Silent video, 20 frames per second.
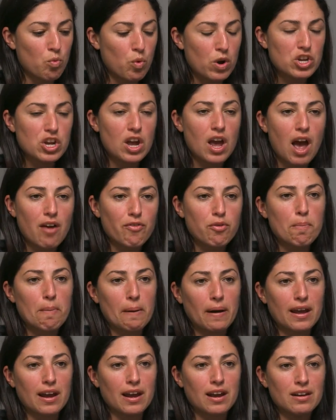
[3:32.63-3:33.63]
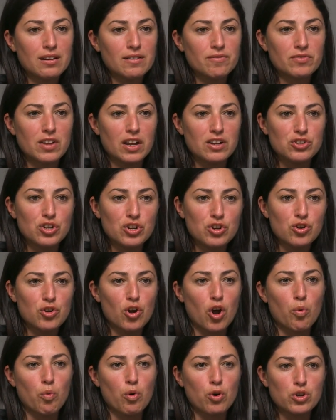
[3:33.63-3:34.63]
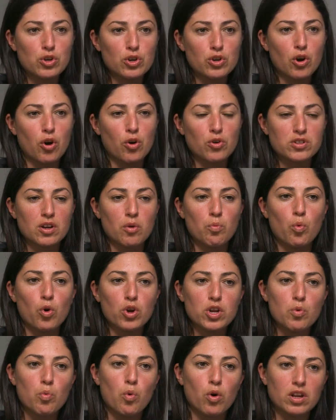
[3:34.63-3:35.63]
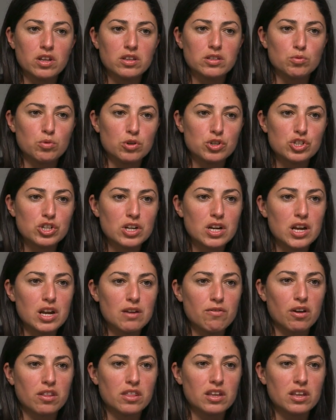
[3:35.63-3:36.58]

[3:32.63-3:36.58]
when you have a plan and you know what your goals and what you're wanting to achieve,